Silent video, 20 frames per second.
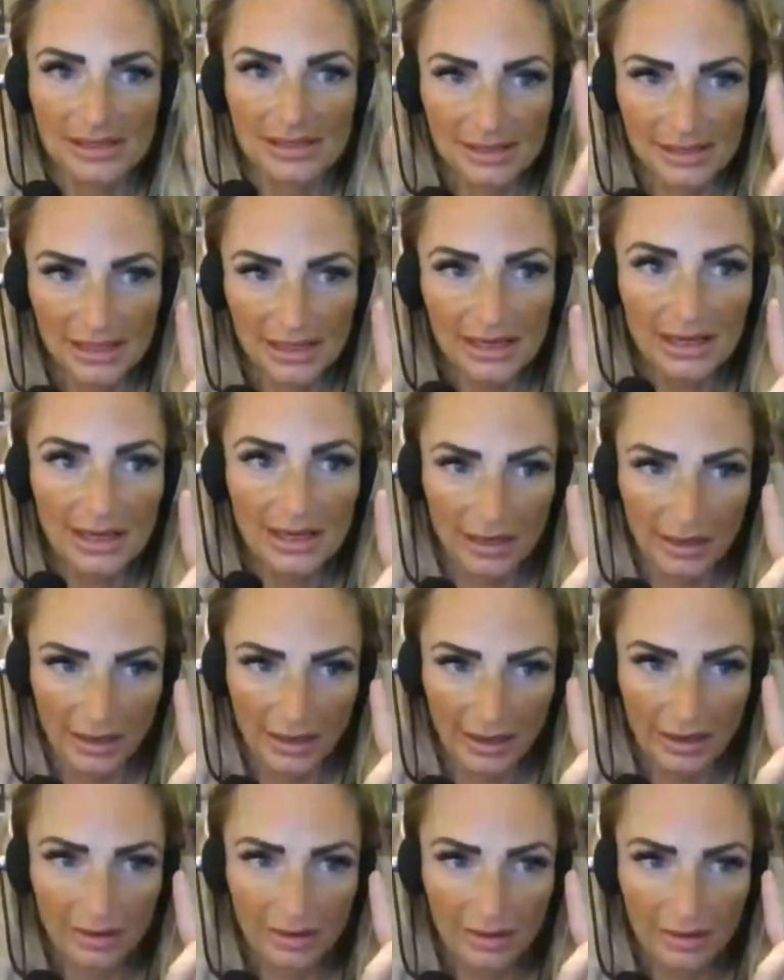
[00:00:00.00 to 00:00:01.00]

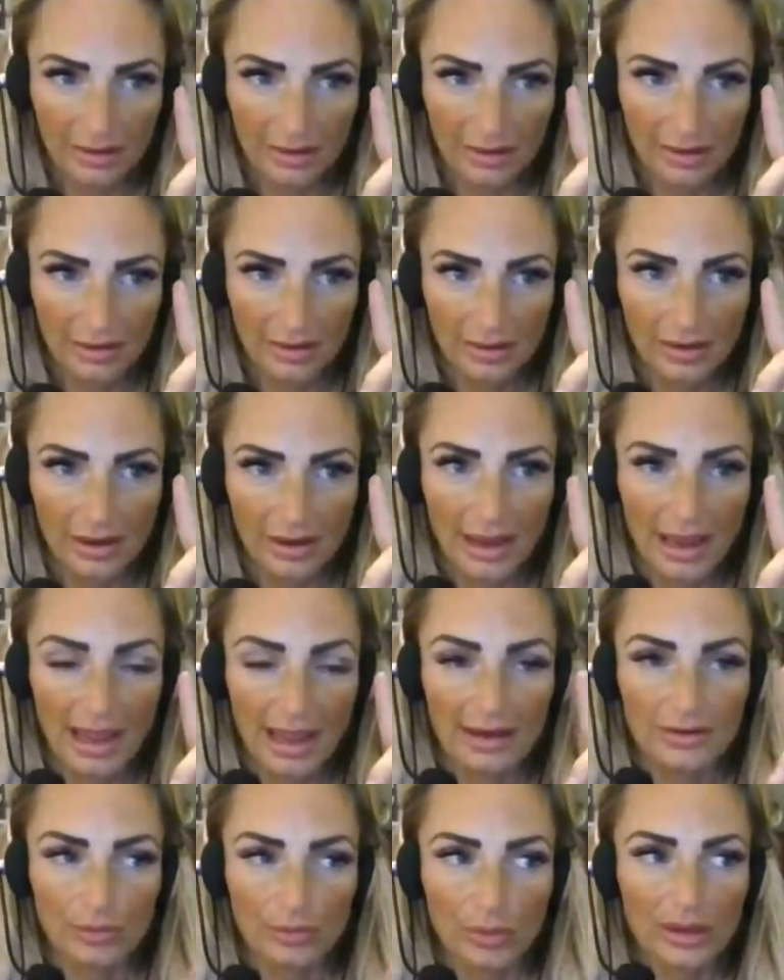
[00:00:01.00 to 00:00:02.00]
see
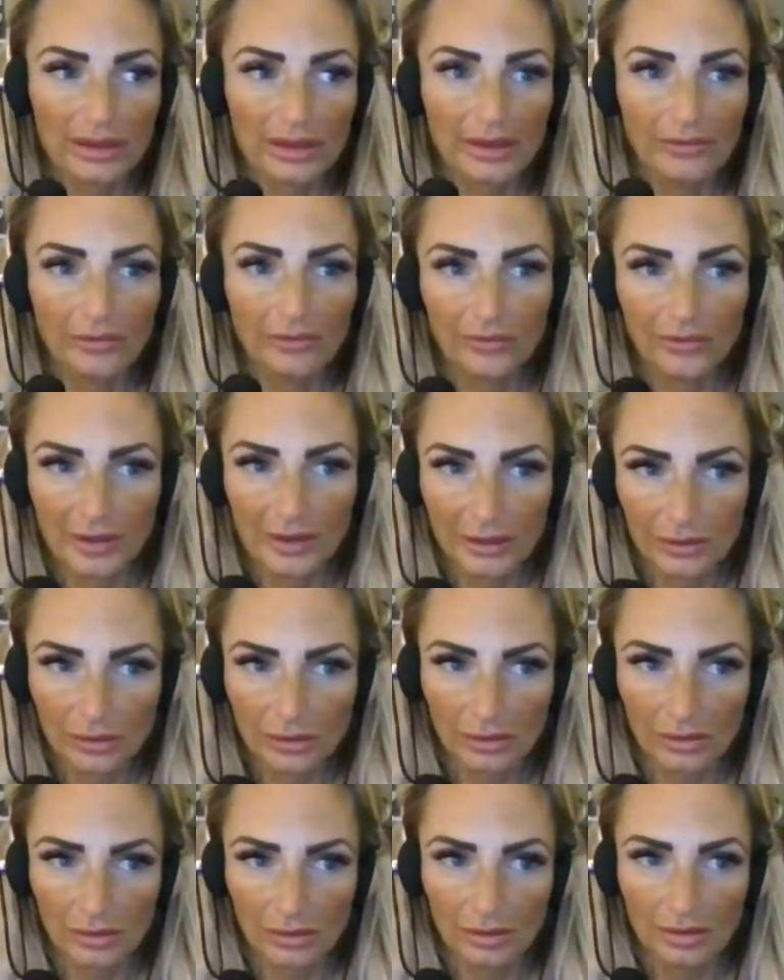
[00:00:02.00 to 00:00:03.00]
and really
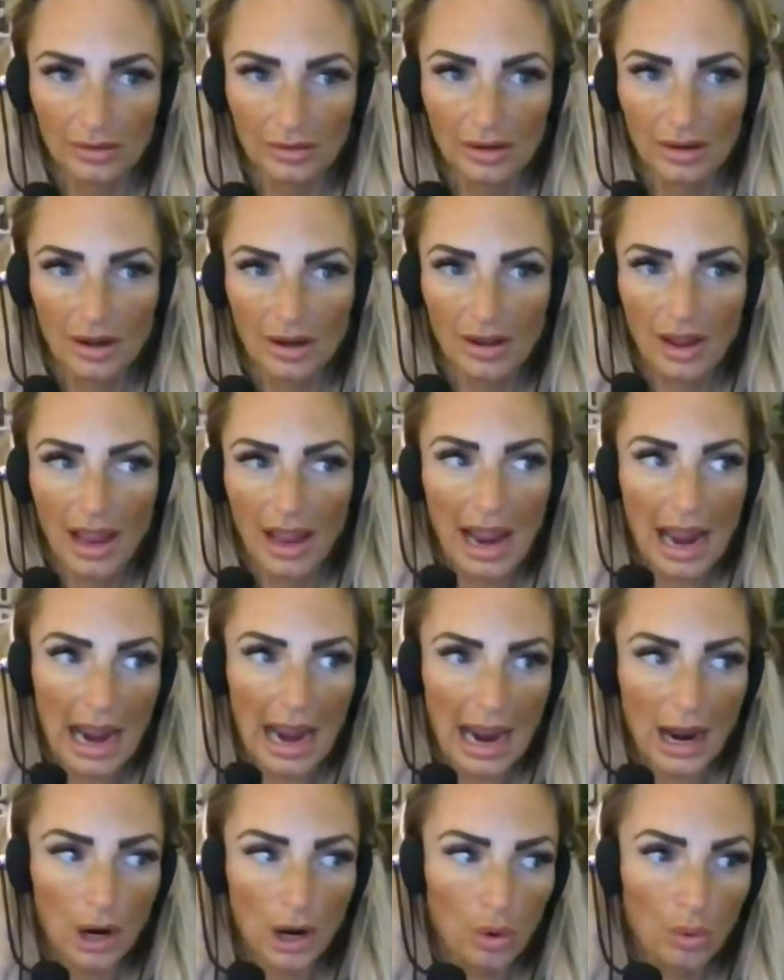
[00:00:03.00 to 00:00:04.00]
feel
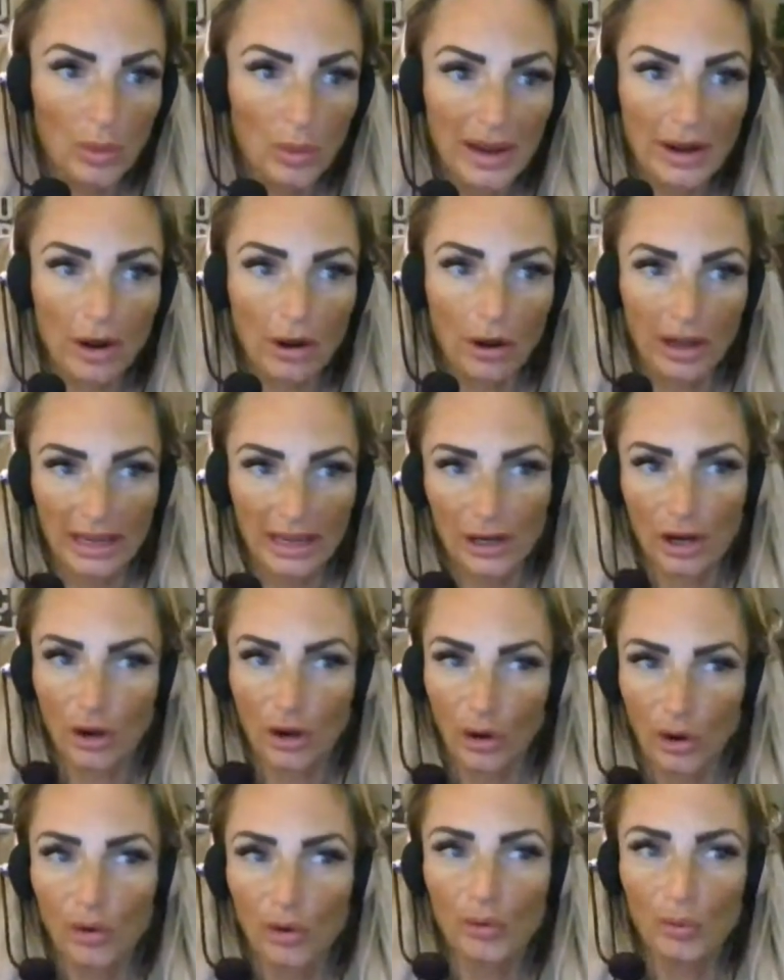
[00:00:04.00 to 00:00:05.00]
how we are in
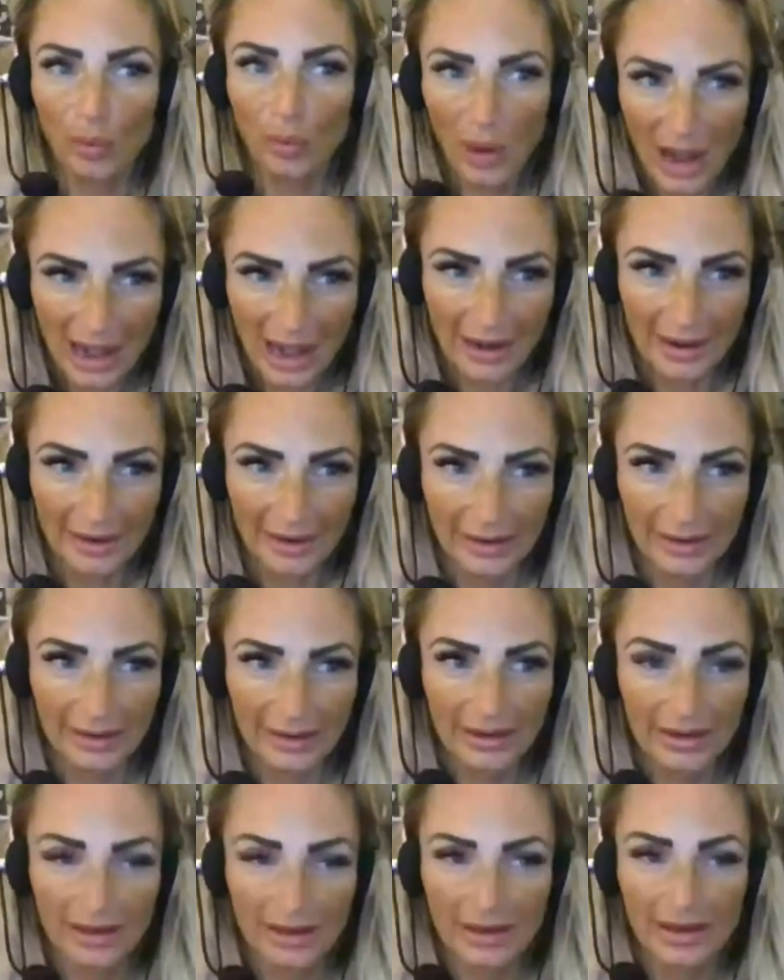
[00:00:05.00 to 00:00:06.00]
our own
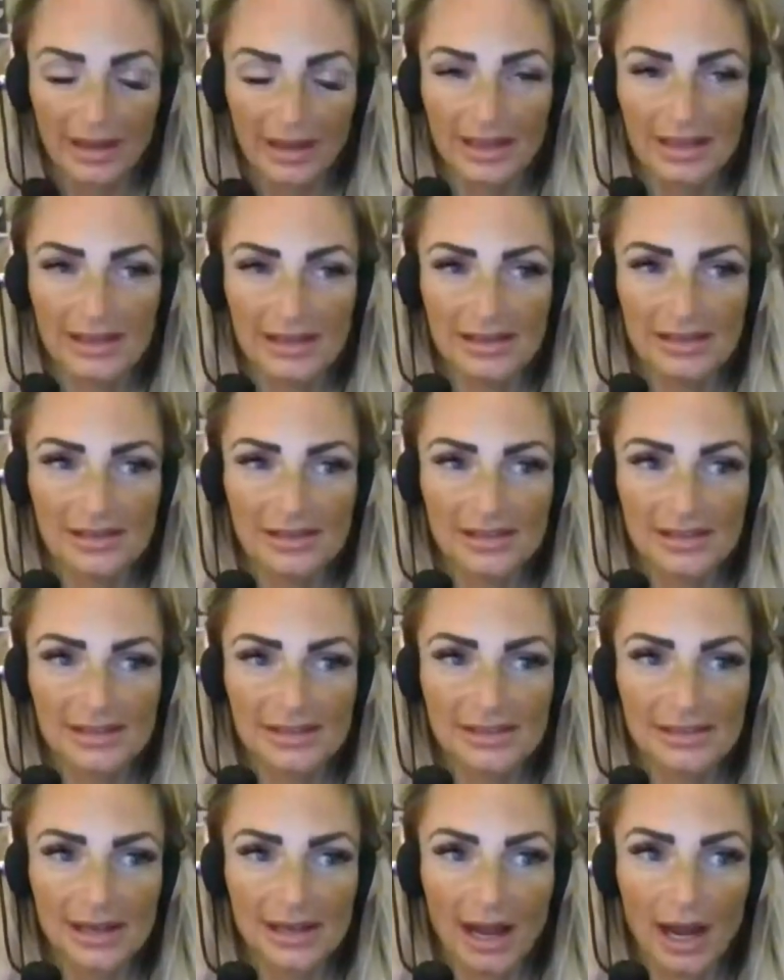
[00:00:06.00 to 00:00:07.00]
way
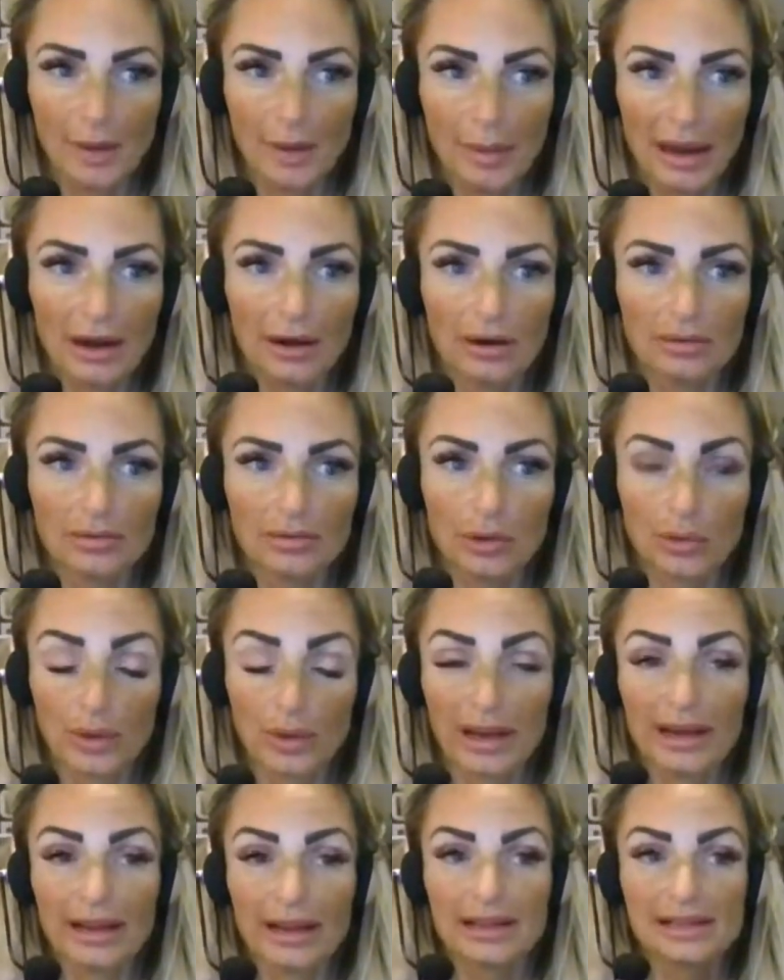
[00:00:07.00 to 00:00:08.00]
is about
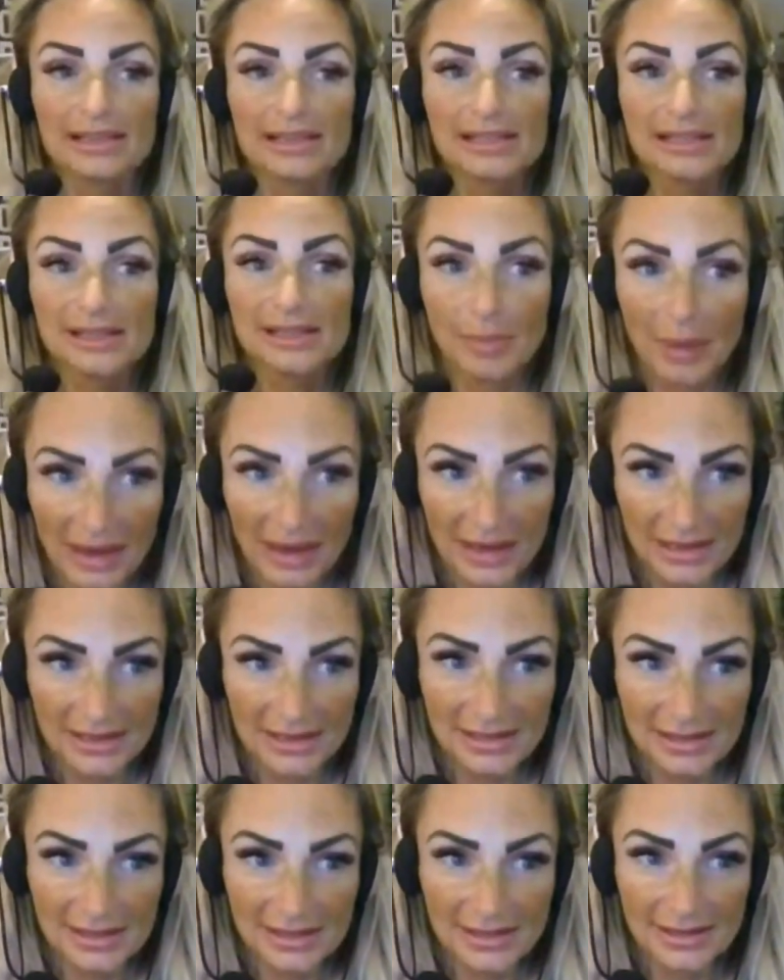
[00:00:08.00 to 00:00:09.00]
creating
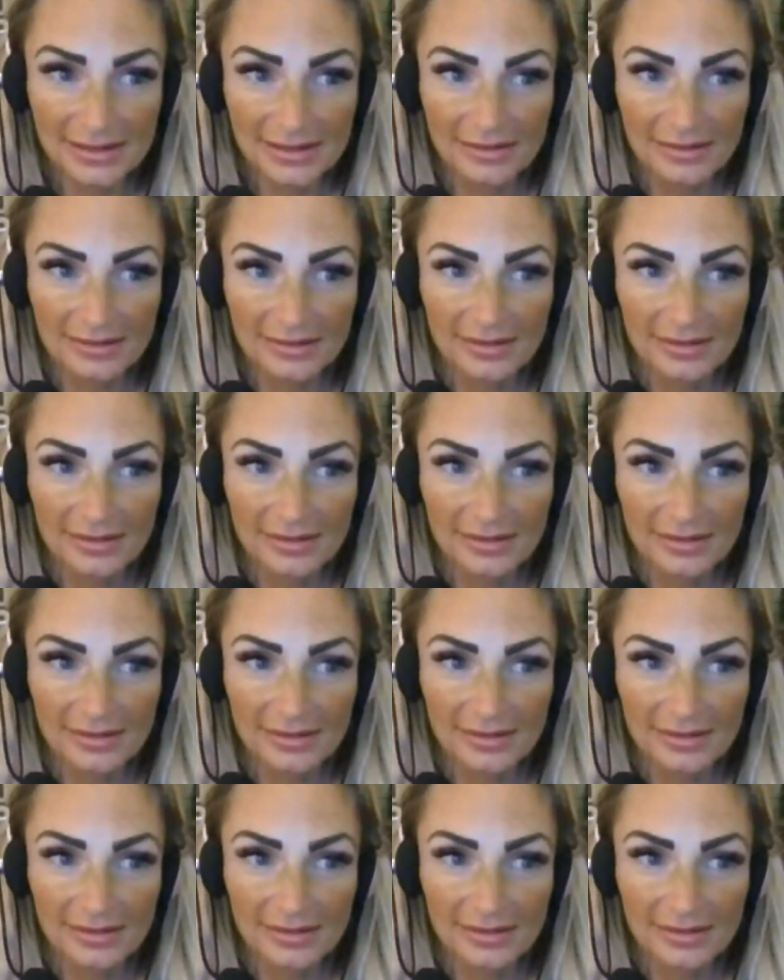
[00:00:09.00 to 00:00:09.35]
space